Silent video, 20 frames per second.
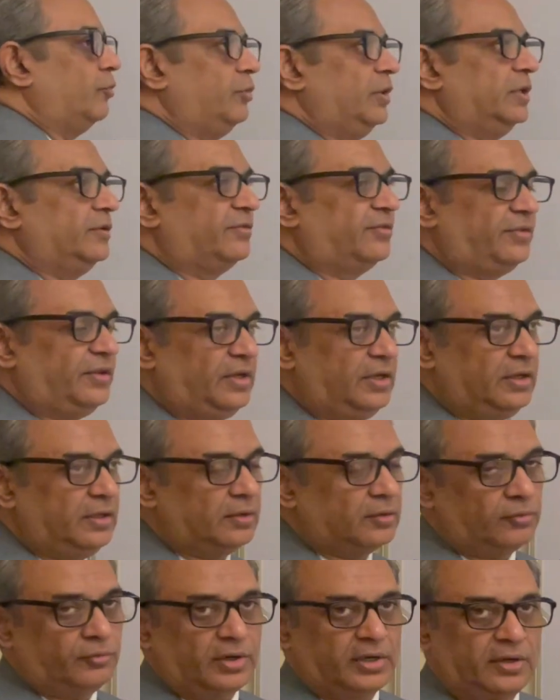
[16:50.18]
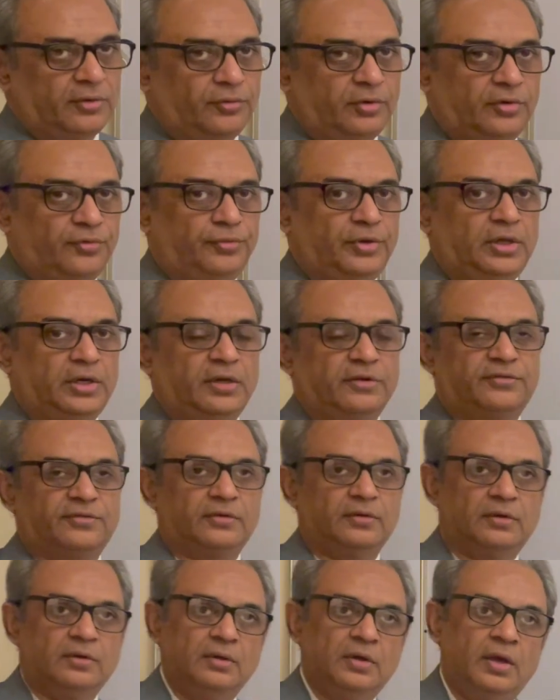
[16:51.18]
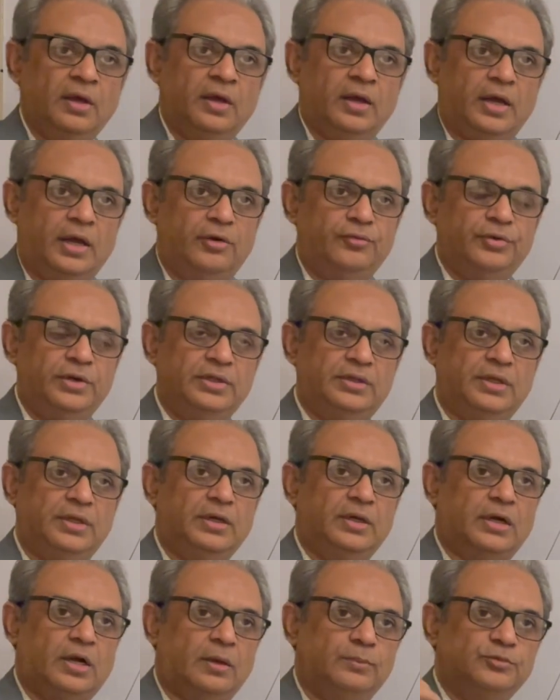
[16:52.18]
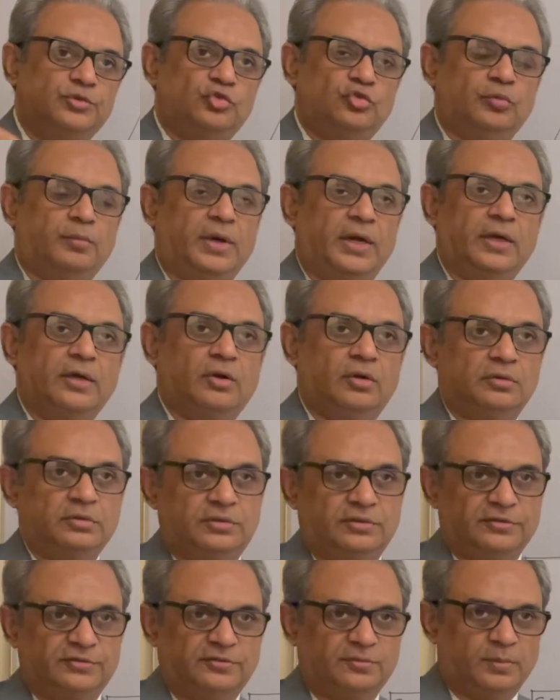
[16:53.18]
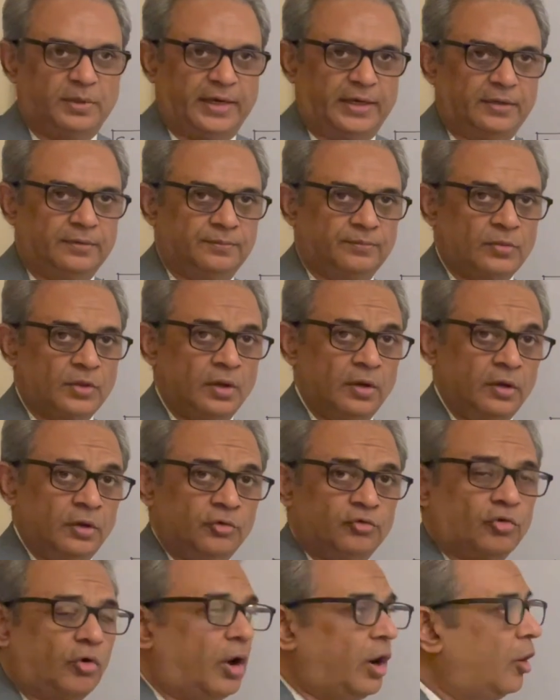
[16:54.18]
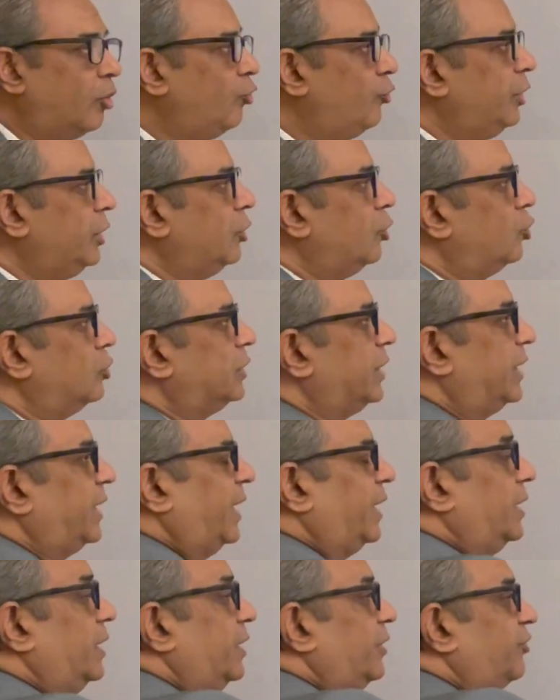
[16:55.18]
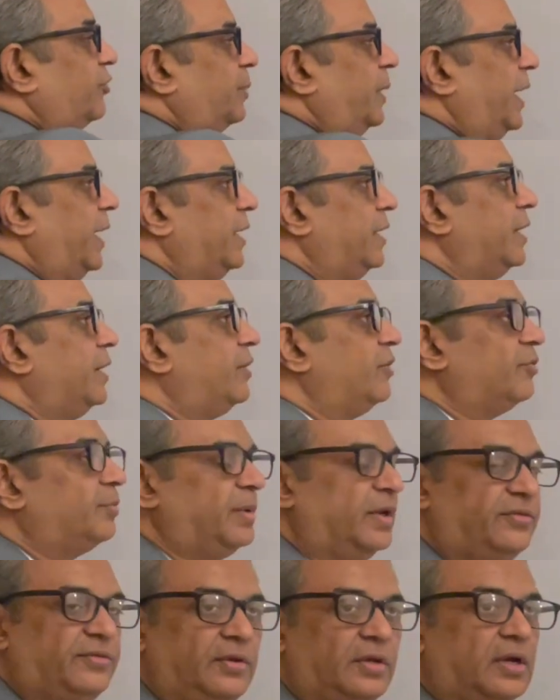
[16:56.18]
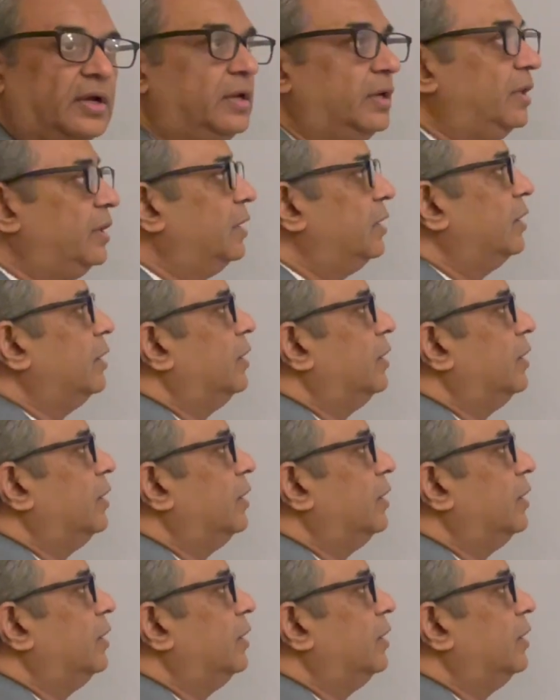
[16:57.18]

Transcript: we see, whatever we listen, everything comes to my conscious mind. So how we know that anger is bad? It is basically,